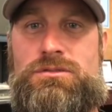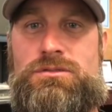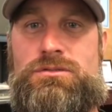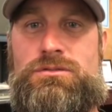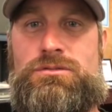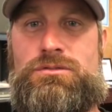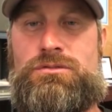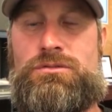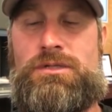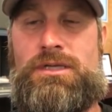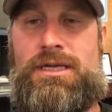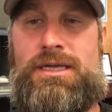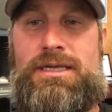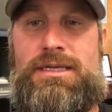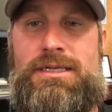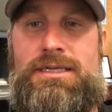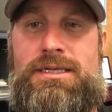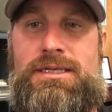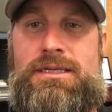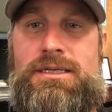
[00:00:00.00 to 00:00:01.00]
to the
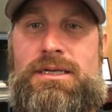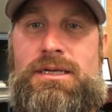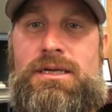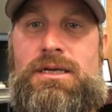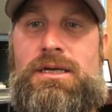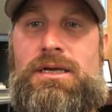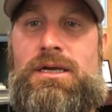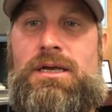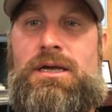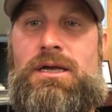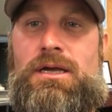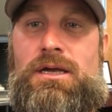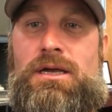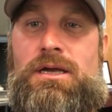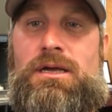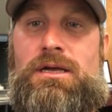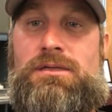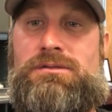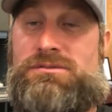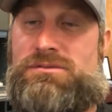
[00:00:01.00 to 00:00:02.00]
AE?
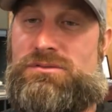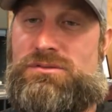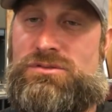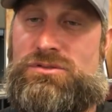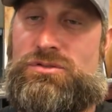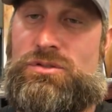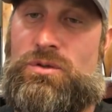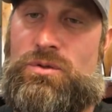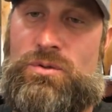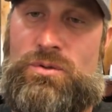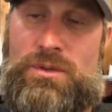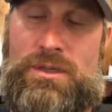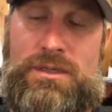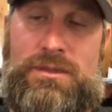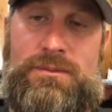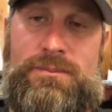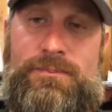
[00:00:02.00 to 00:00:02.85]
So